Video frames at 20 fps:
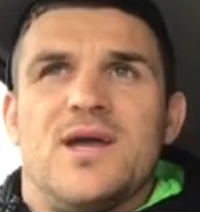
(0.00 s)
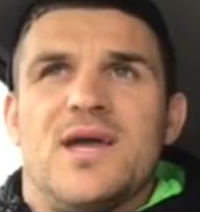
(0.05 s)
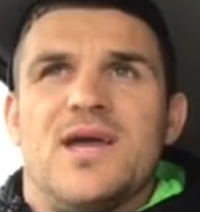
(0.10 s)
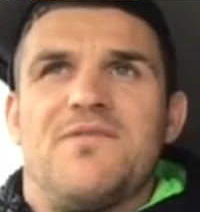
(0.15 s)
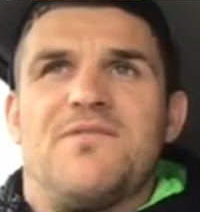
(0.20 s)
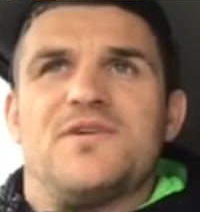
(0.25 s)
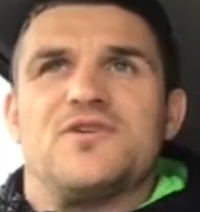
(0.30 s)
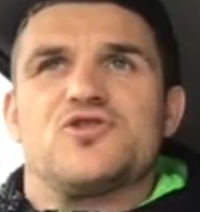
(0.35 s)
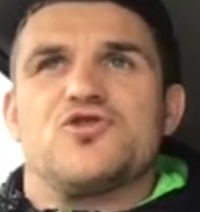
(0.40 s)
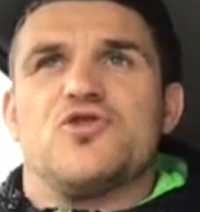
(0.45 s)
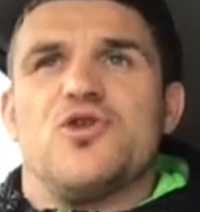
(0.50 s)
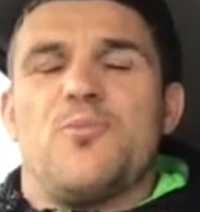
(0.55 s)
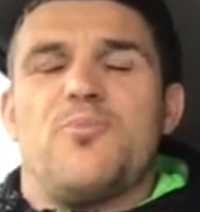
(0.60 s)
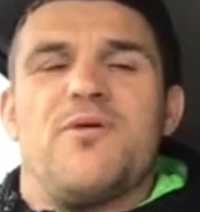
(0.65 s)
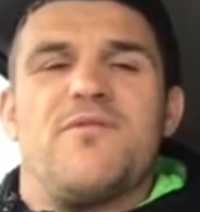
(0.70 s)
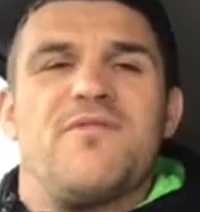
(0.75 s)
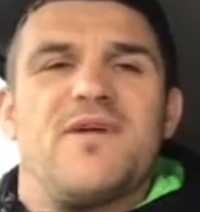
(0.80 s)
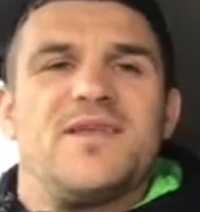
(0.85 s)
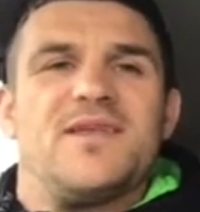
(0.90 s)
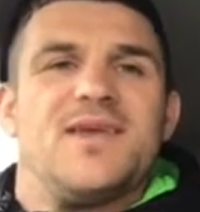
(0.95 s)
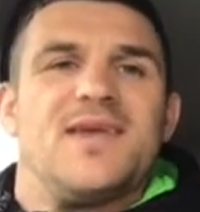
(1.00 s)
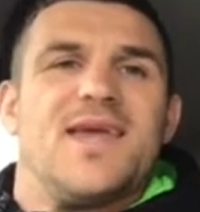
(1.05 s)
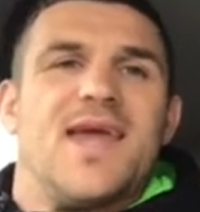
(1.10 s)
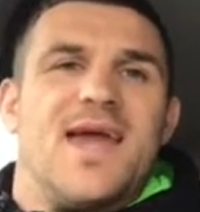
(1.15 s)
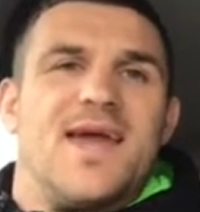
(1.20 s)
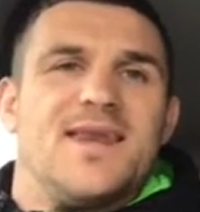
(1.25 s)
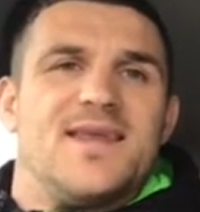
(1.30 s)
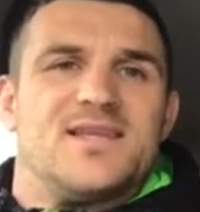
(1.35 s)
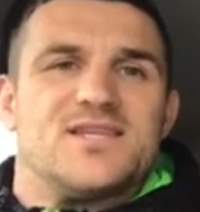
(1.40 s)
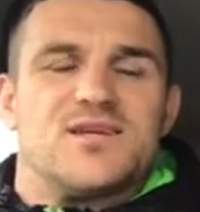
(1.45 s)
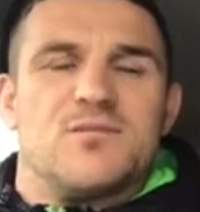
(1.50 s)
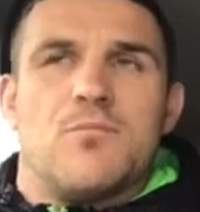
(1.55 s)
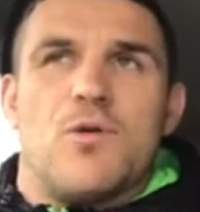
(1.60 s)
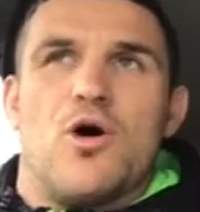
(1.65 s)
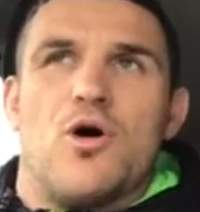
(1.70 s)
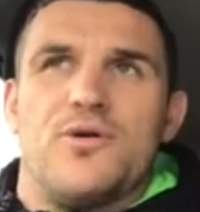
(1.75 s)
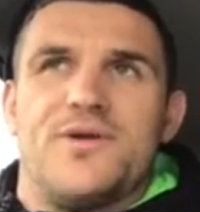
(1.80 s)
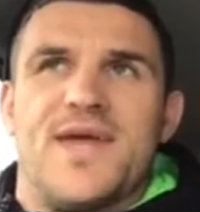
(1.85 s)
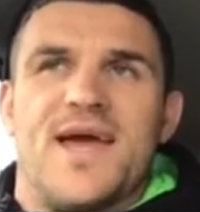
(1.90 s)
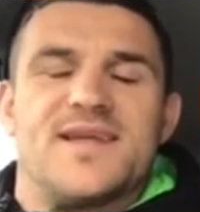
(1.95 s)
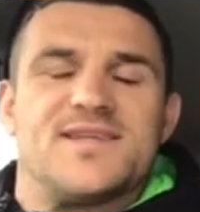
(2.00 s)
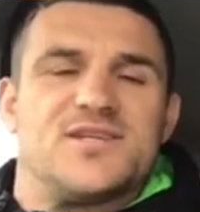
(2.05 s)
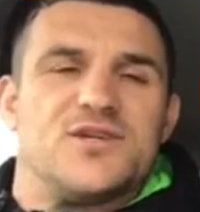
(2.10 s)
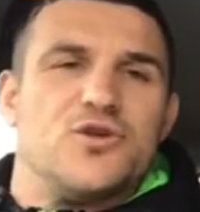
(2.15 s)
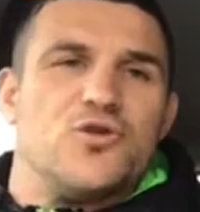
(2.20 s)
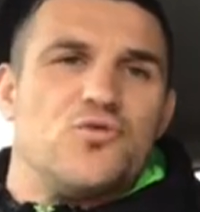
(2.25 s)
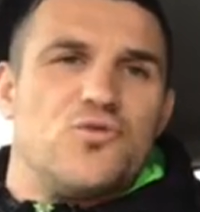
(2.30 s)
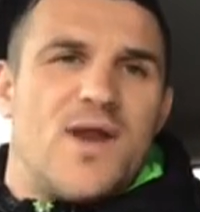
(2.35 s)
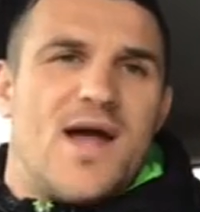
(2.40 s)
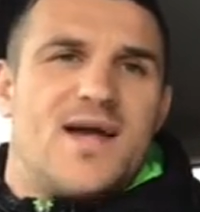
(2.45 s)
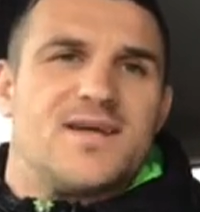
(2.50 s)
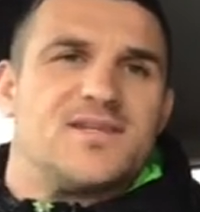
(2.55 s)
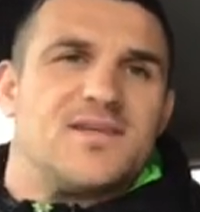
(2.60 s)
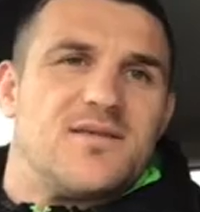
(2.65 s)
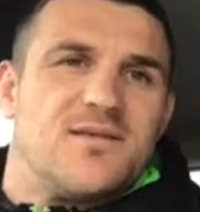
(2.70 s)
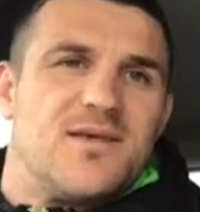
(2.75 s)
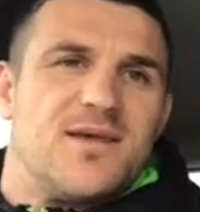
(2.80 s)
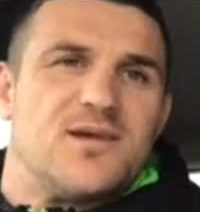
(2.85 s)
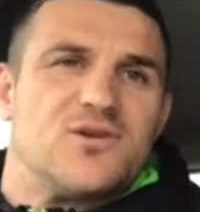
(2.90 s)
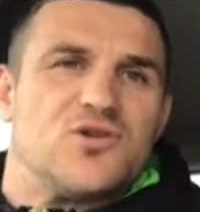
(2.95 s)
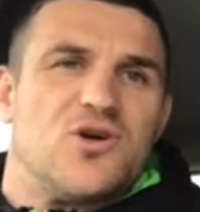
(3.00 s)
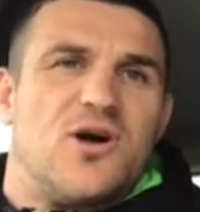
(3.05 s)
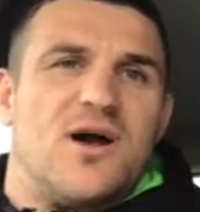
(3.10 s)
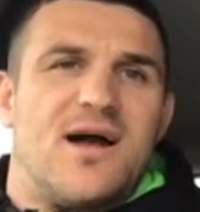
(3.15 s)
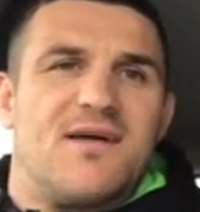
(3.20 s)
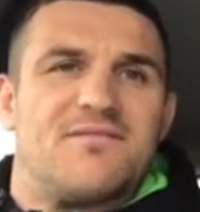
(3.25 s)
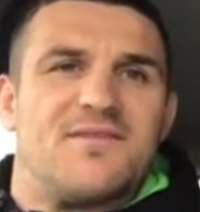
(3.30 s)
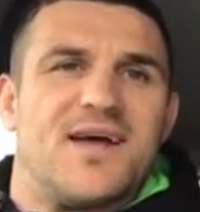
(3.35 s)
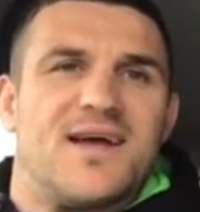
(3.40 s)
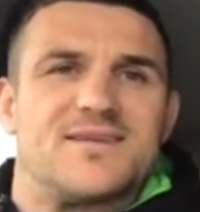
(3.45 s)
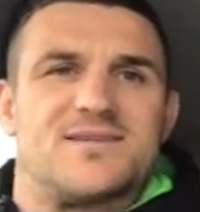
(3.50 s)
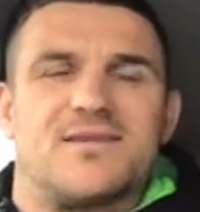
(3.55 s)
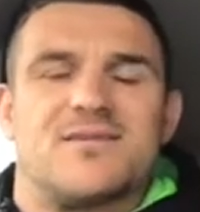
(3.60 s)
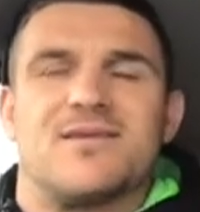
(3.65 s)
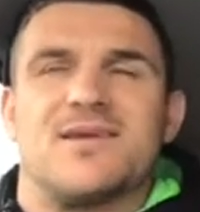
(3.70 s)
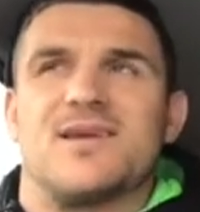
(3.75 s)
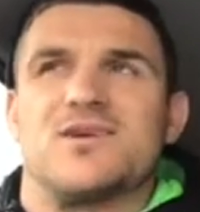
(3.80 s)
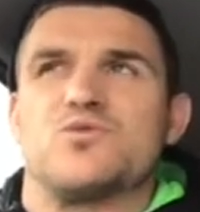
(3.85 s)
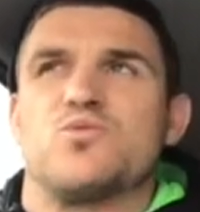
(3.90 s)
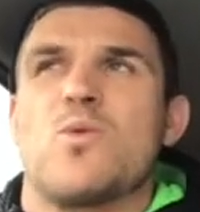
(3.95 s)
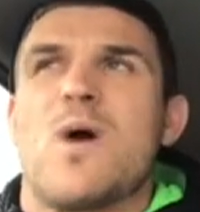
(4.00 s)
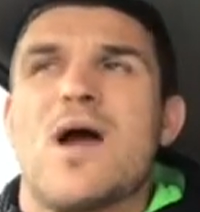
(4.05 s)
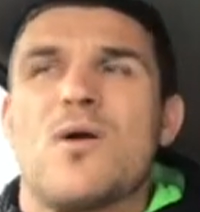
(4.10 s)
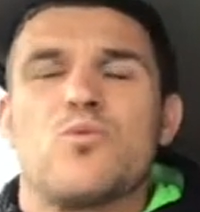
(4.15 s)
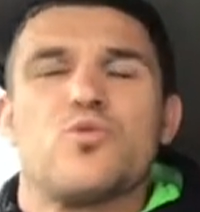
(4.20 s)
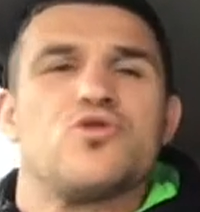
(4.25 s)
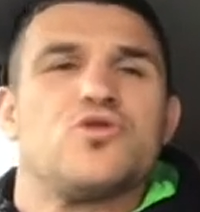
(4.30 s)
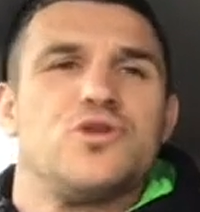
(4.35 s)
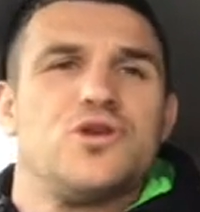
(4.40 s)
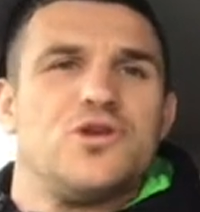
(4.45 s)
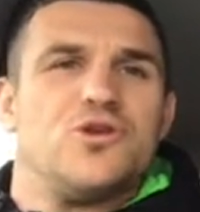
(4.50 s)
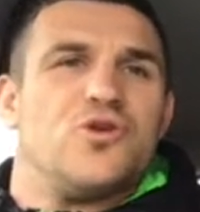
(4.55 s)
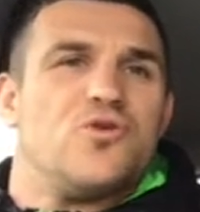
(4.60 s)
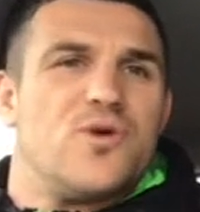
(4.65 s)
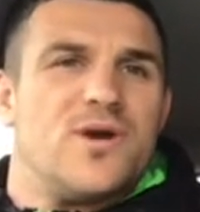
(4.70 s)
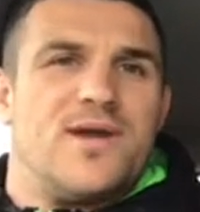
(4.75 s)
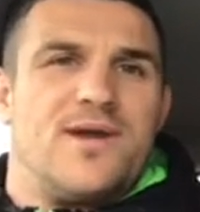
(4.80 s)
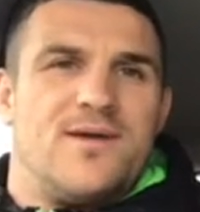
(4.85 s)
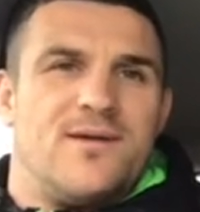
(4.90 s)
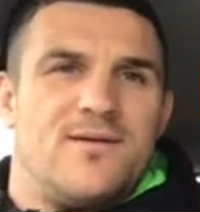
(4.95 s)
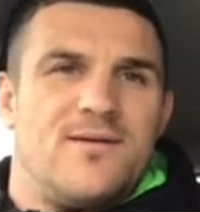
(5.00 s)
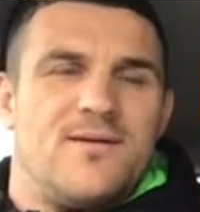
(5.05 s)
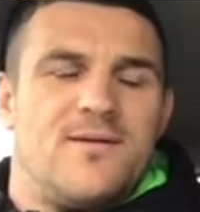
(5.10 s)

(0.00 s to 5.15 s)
if it's going to prevent you getting into more debt to do nicer things or have nicer things, why wouldn't you do it?